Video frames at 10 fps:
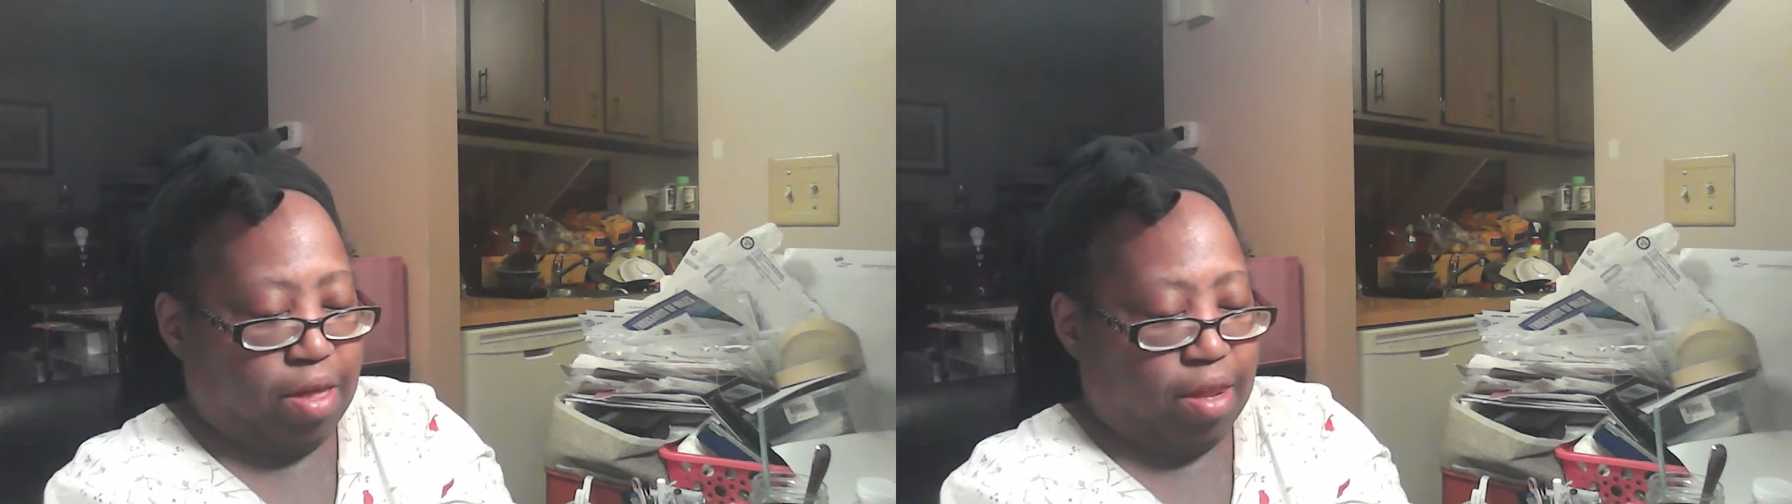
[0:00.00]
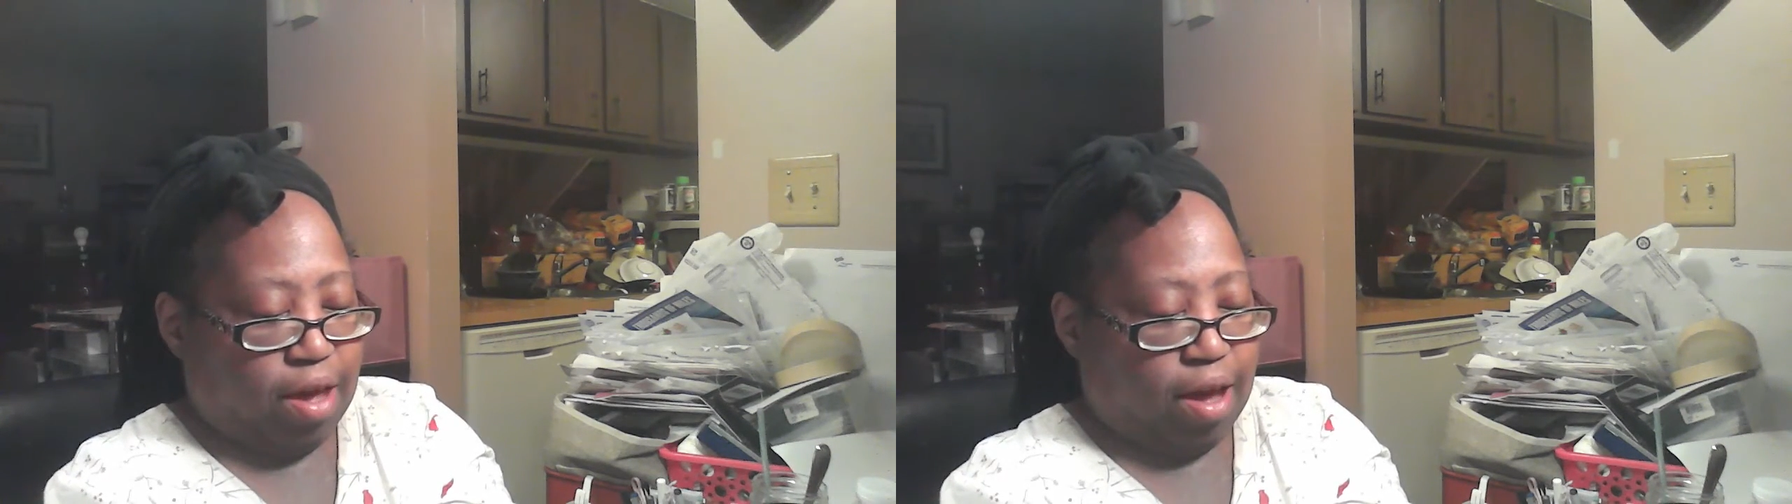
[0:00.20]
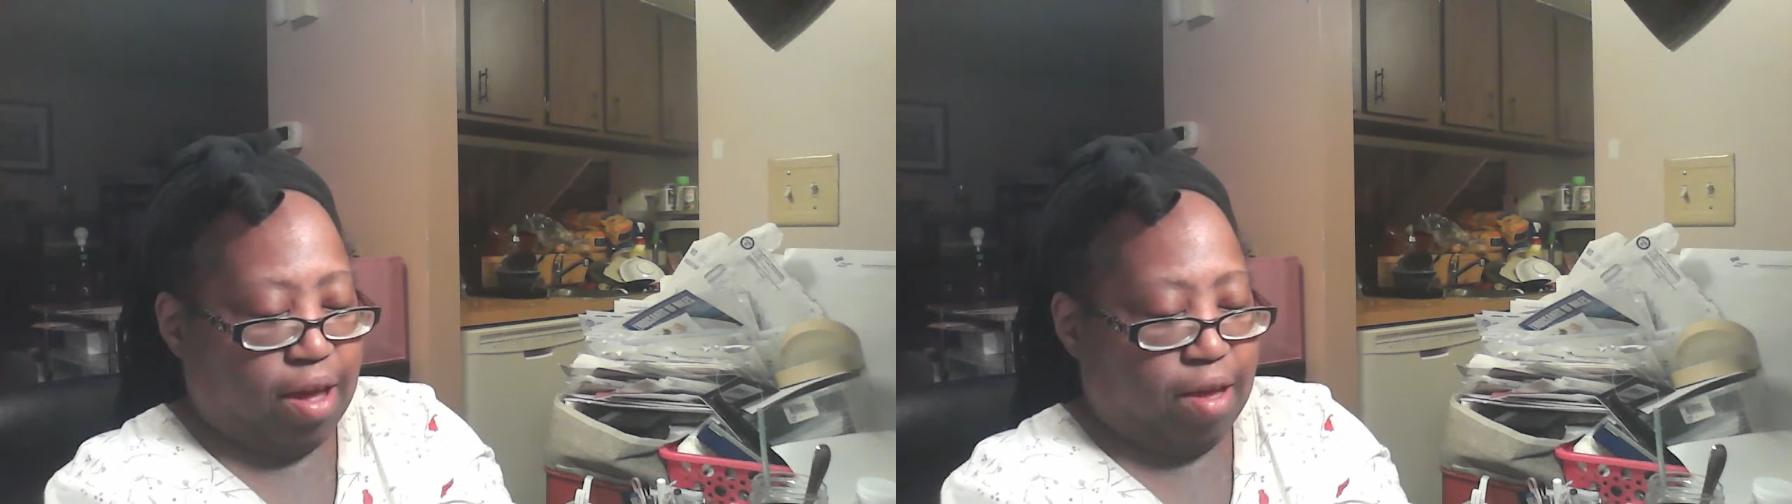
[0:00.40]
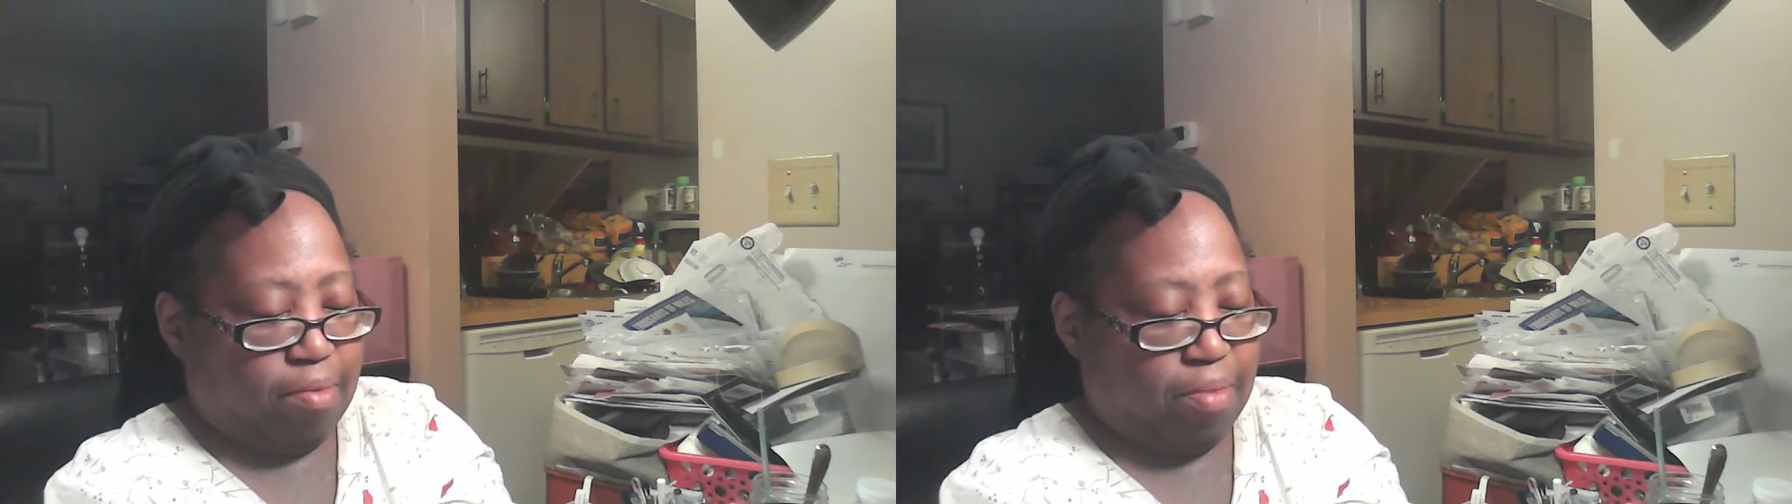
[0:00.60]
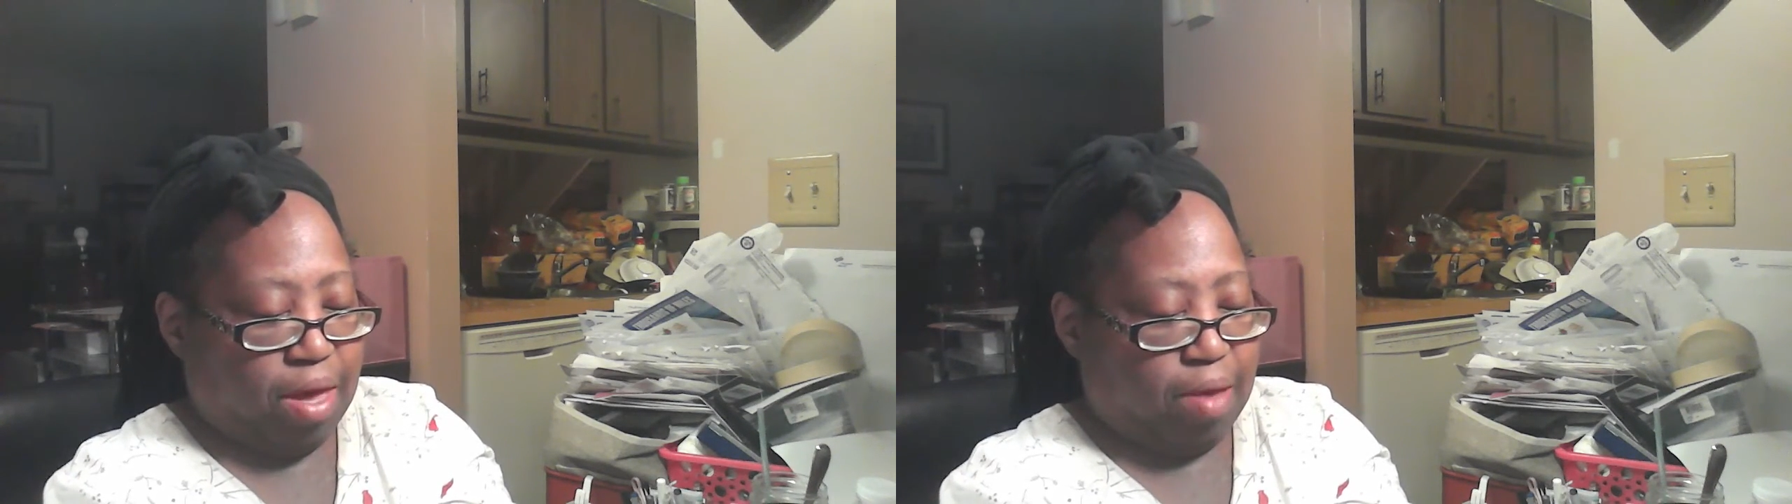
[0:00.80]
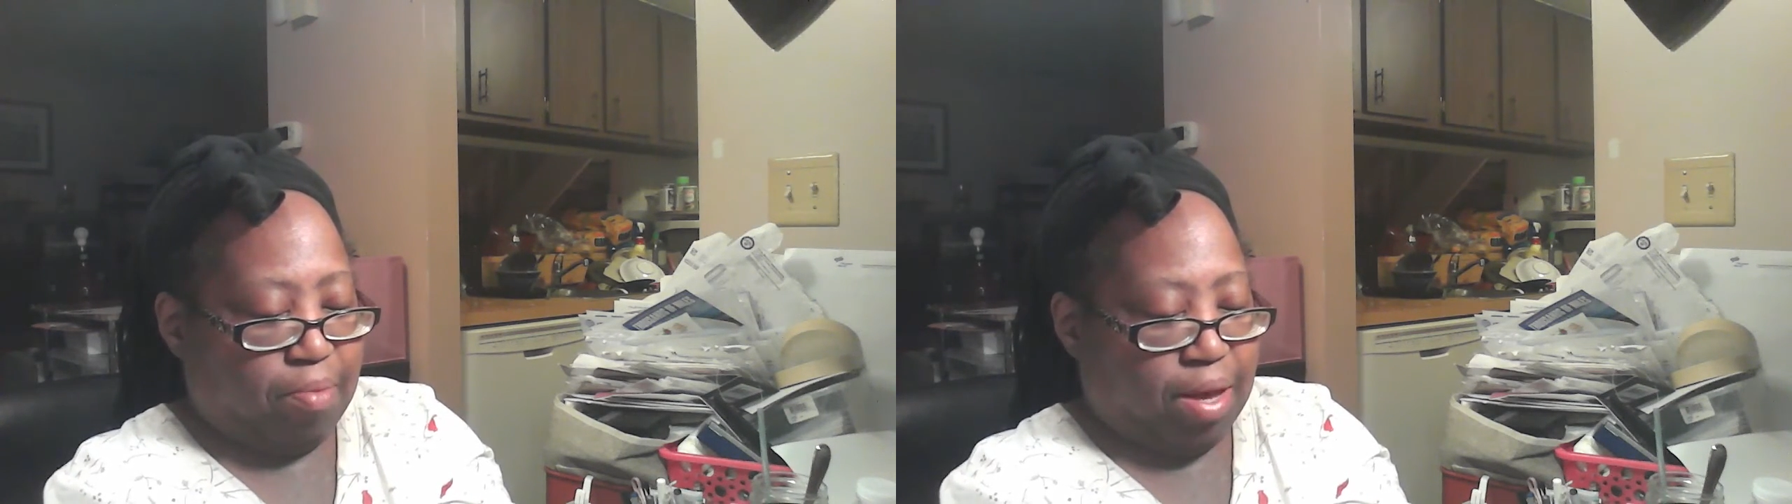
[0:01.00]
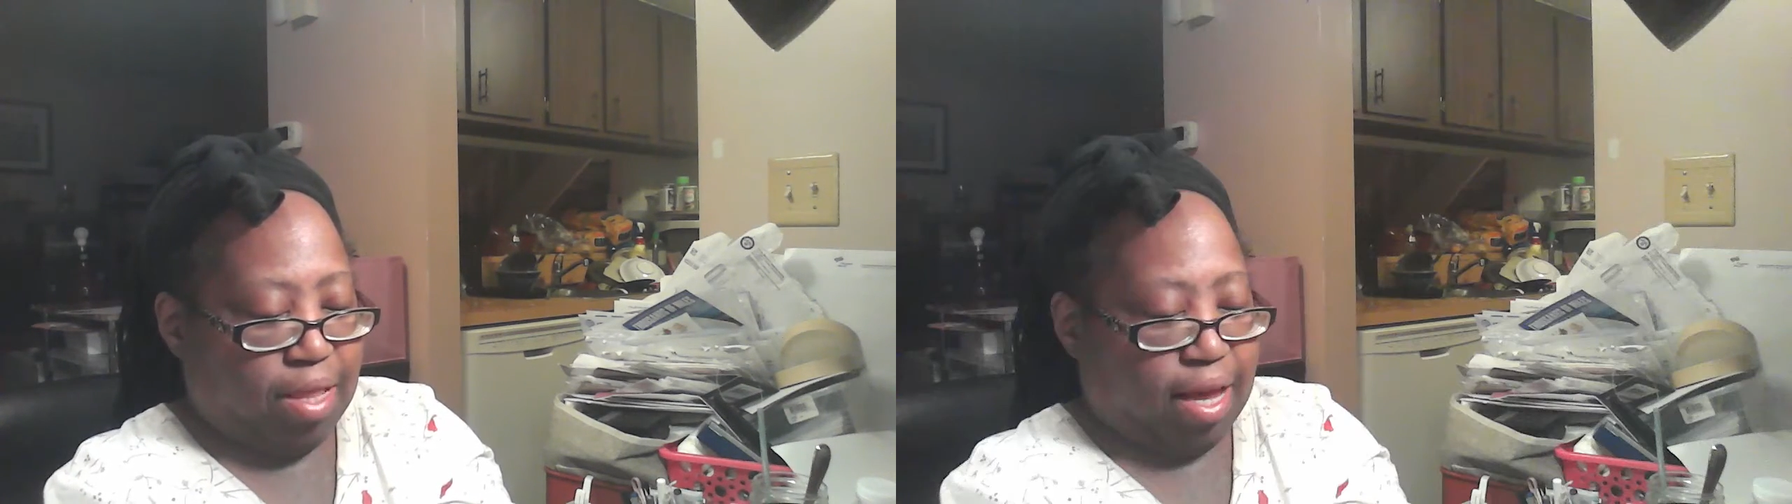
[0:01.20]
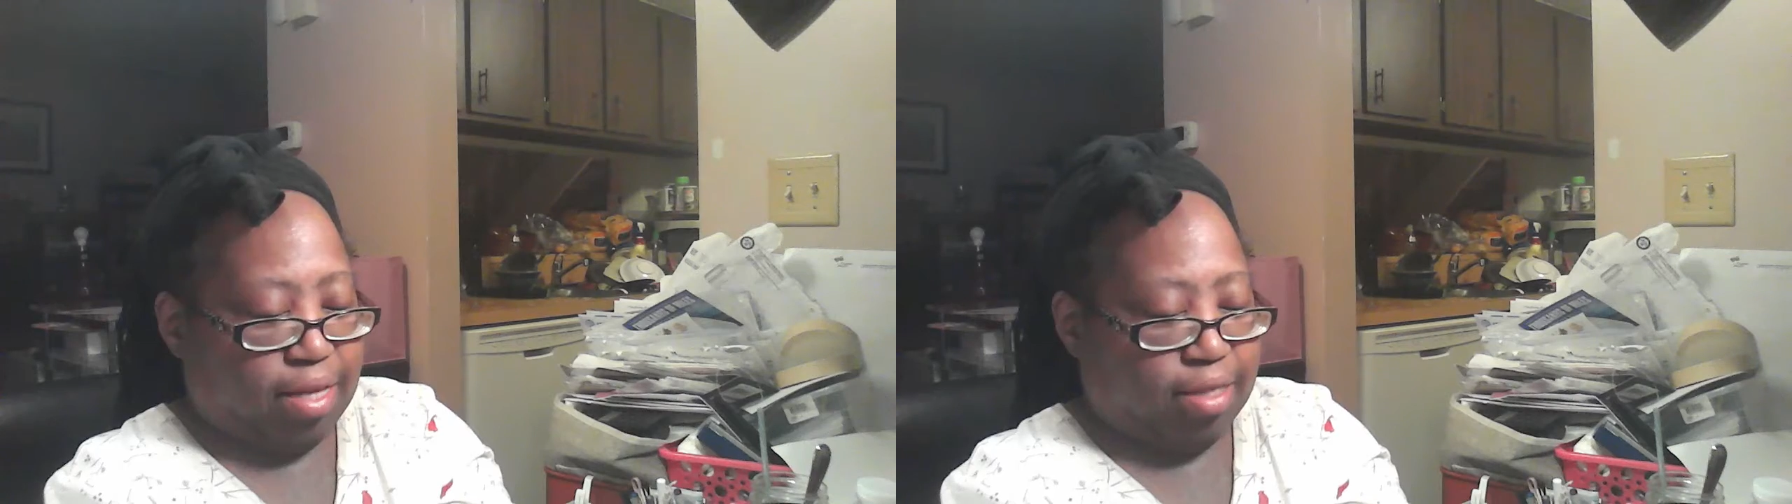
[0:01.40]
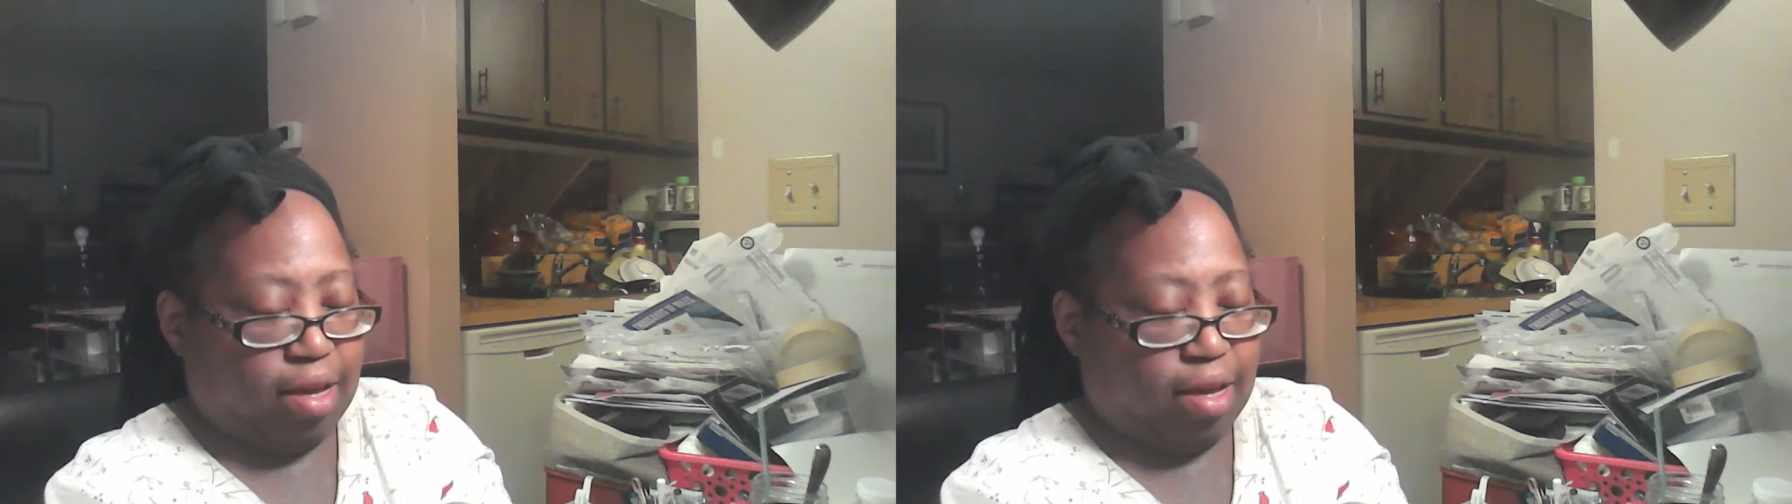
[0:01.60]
I made my last